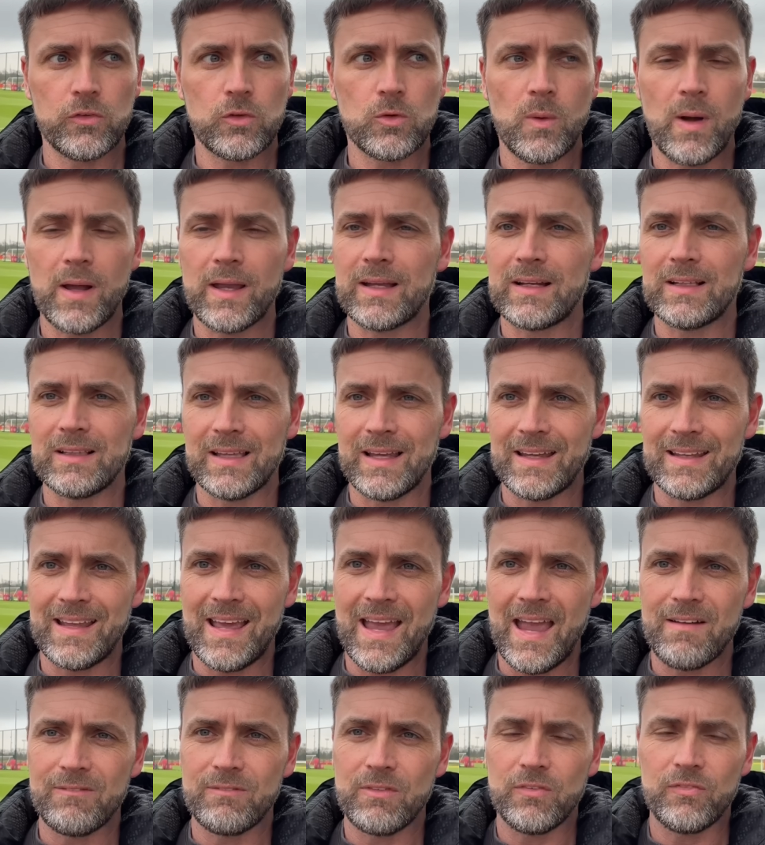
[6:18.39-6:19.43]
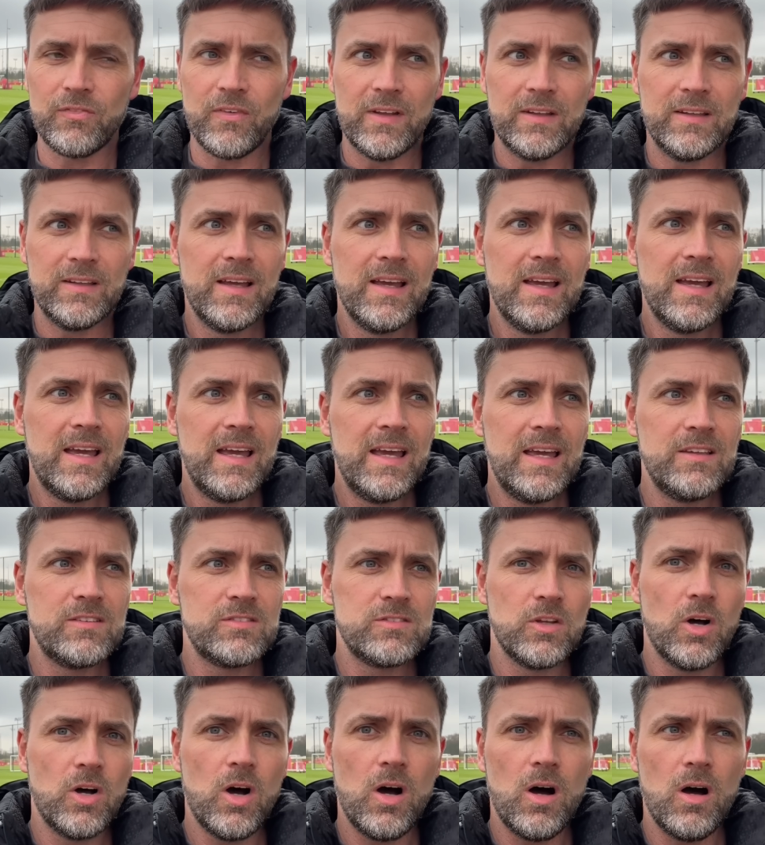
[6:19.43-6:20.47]
It's quite clear that everything
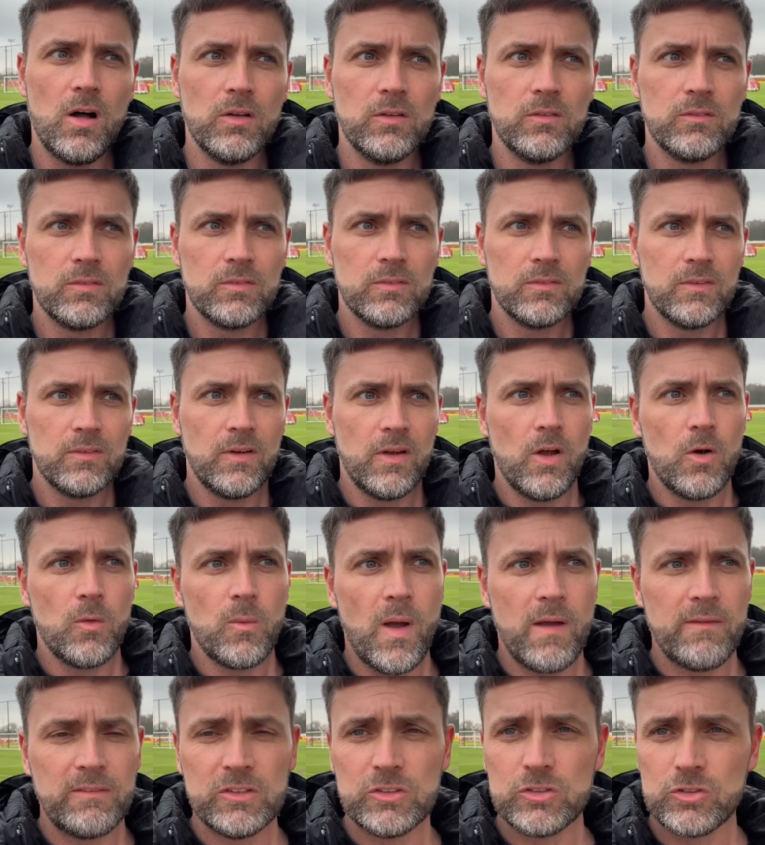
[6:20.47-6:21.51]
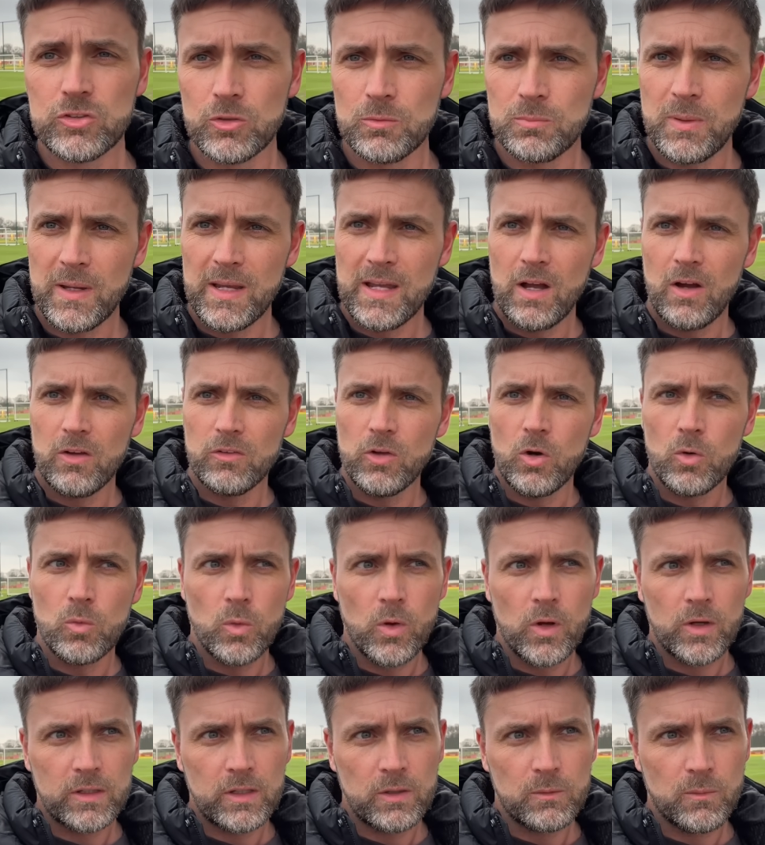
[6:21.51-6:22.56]
is not on where it should be, or not
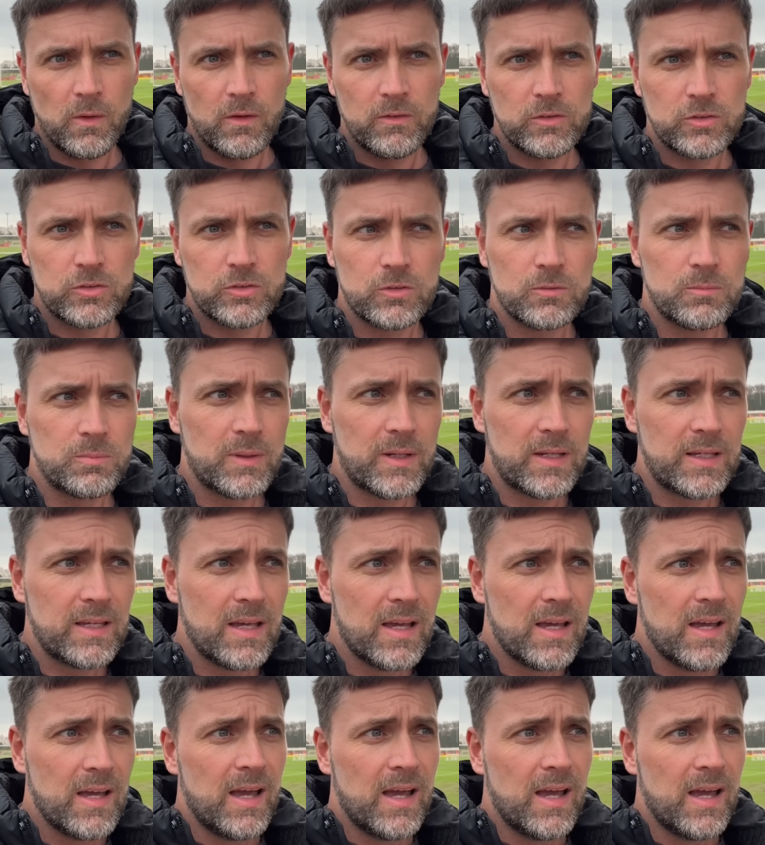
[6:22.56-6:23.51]
working where it should be.